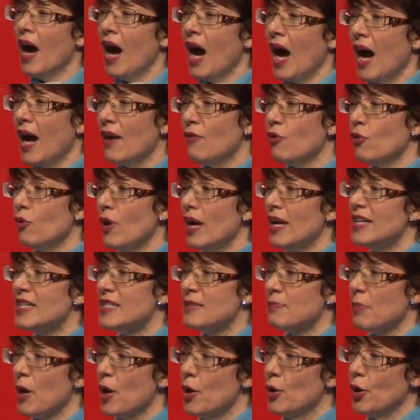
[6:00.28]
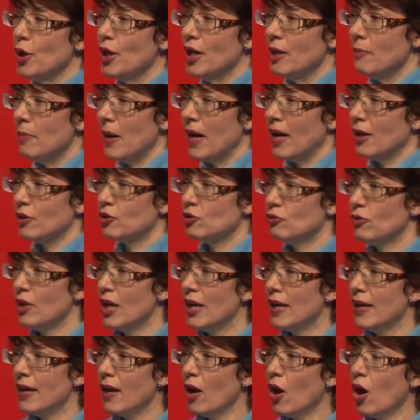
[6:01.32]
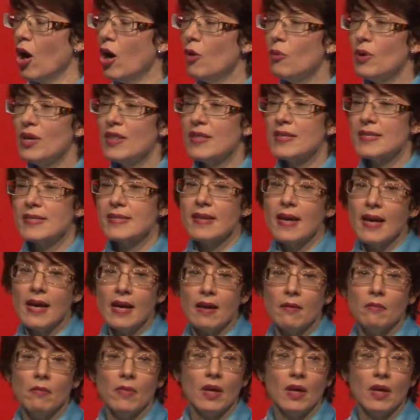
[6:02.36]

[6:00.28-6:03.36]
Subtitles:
I've already spoken about really, are we the same